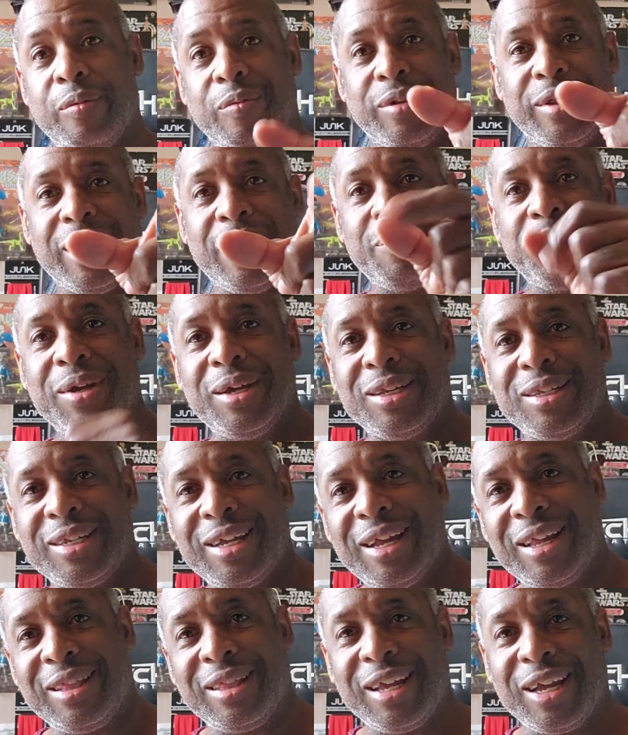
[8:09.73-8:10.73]
With that being
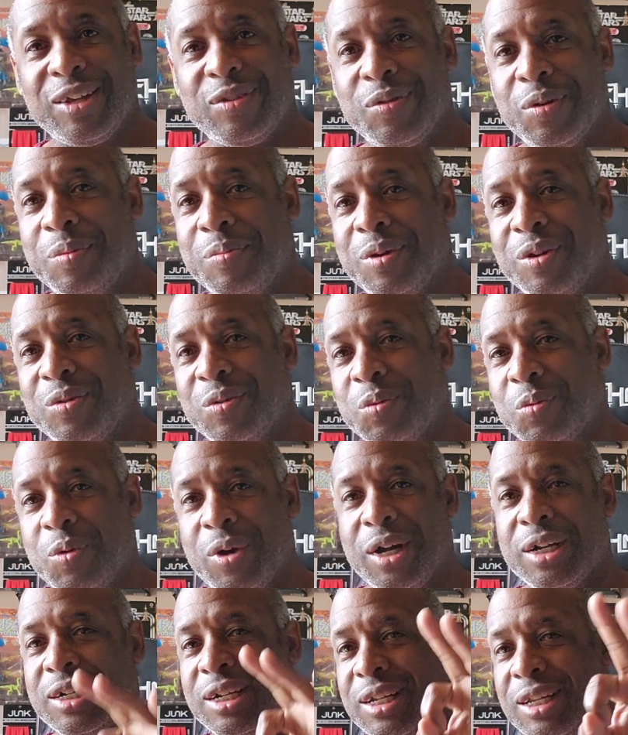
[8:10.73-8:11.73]
said, thanks very much for
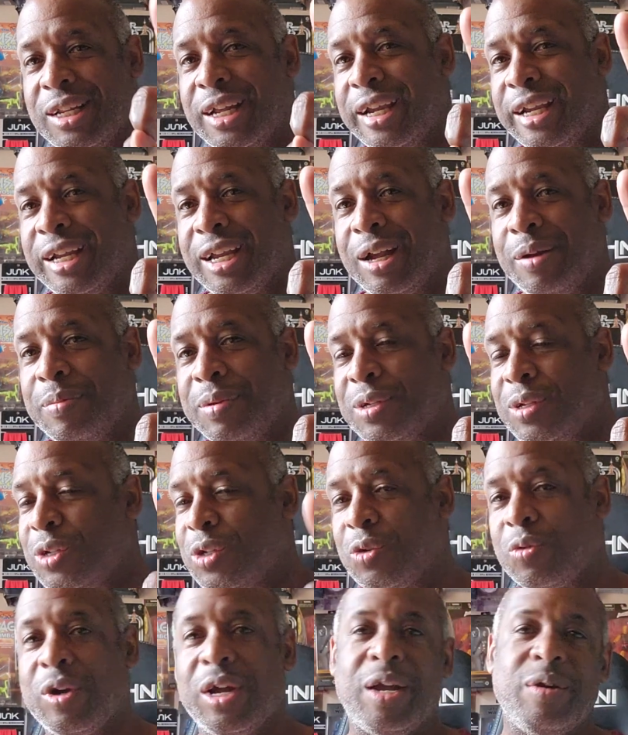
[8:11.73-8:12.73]
watching. Like, comment,
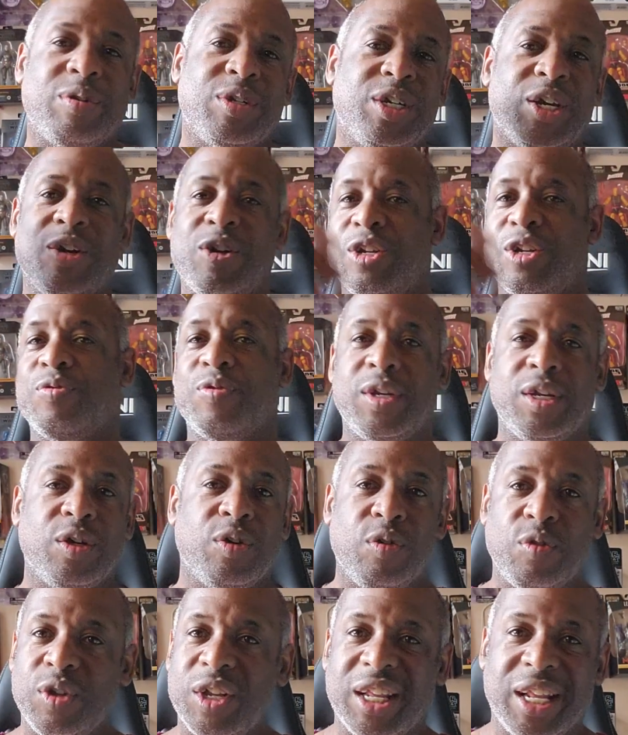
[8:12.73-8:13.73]
subscribe, share this
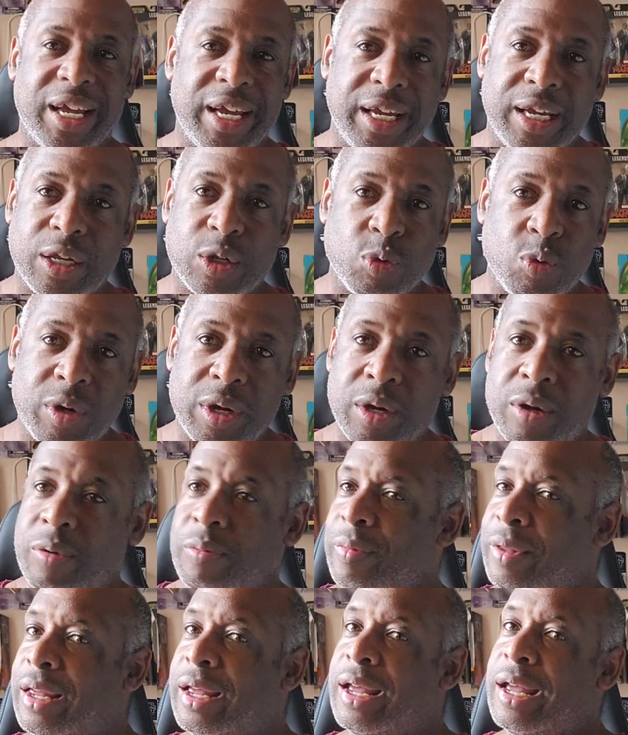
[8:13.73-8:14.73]
video if you like as
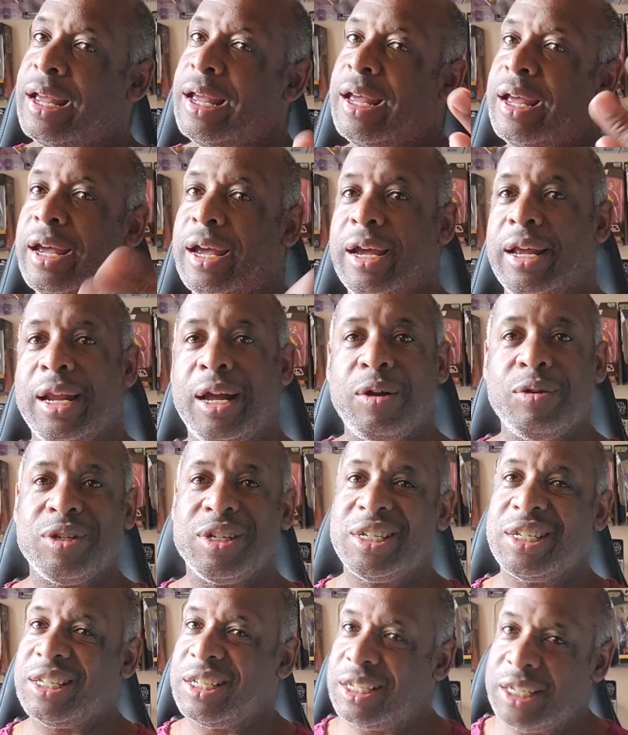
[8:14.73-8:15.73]
well. And I'll
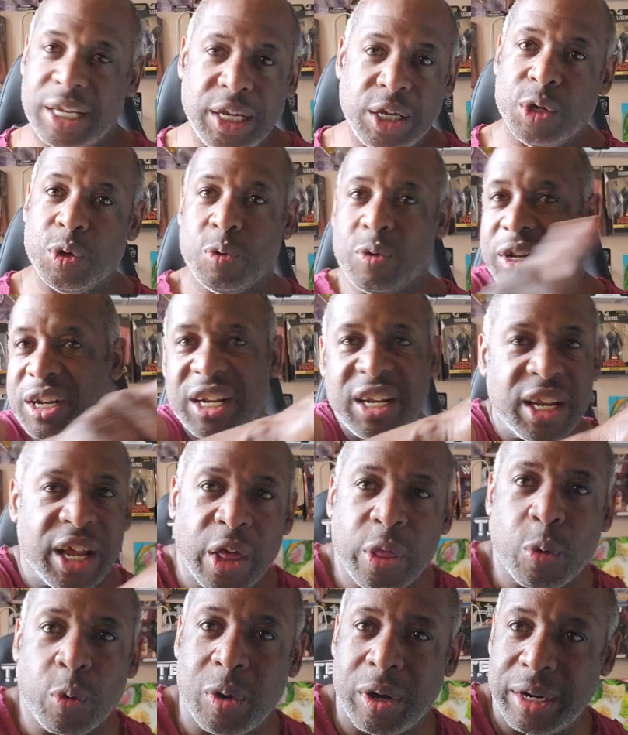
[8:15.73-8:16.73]
see you in
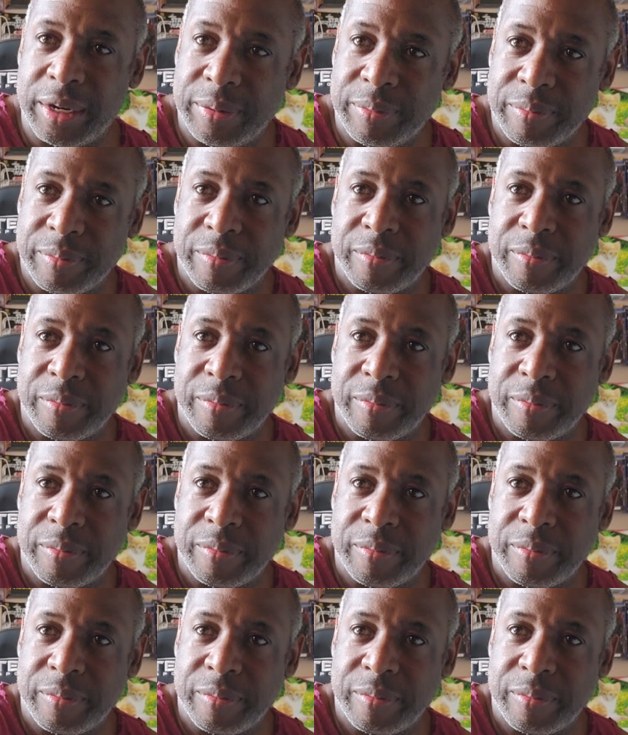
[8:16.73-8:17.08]
another one.